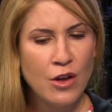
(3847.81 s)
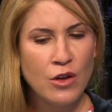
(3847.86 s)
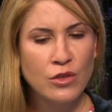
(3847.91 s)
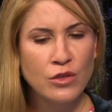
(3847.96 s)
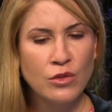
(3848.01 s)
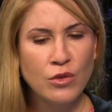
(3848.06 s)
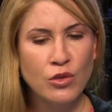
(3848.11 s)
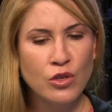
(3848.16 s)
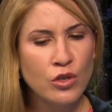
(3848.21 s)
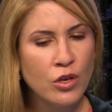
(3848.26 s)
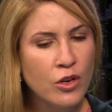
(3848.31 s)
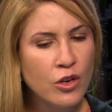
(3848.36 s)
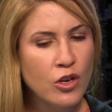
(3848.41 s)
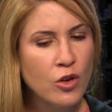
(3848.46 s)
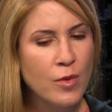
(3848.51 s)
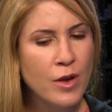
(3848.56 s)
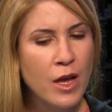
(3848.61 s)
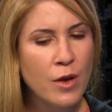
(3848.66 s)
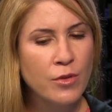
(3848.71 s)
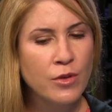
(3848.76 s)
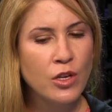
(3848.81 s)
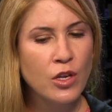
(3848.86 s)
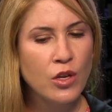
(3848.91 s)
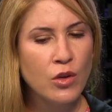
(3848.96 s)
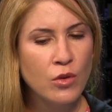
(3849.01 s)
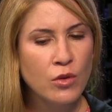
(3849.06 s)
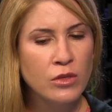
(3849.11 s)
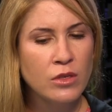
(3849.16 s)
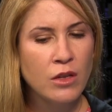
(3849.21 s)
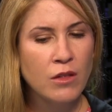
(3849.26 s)
So shouldn't you be able to
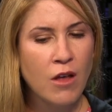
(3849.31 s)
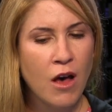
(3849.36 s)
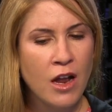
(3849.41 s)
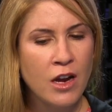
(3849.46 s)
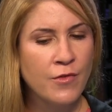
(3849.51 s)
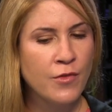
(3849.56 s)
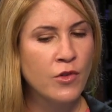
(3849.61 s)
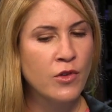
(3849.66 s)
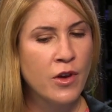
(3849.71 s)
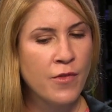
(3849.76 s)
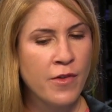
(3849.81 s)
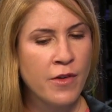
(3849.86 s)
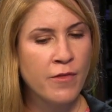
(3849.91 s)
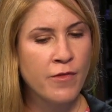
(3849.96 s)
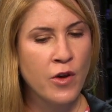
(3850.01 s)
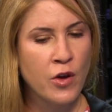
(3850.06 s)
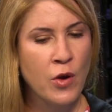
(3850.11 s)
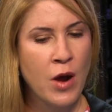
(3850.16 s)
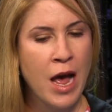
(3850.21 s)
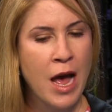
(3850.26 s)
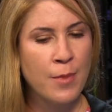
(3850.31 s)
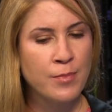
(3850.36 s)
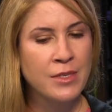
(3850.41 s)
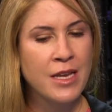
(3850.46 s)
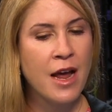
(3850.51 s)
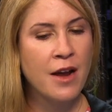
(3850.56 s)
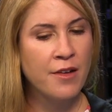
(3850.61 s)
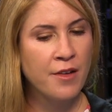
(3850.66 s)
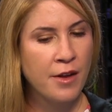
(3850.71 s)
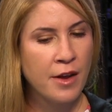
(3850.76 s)
use a lot of your different photo apps
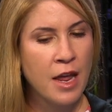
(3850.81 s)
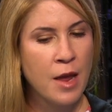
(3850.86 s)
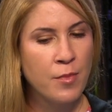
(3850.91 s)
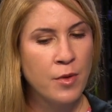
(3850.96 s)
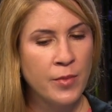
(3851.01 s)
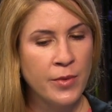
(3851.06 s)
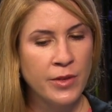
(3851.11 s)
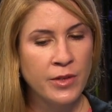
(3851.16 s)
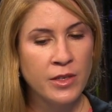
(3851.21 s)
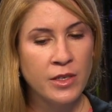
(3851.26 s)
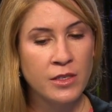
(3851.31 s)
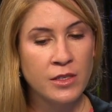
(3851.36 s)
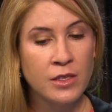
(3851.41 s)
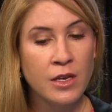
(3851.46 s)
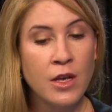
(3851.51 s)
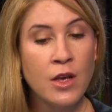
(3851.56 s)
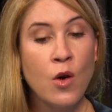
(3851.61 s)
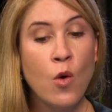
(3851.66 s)
editing capabilities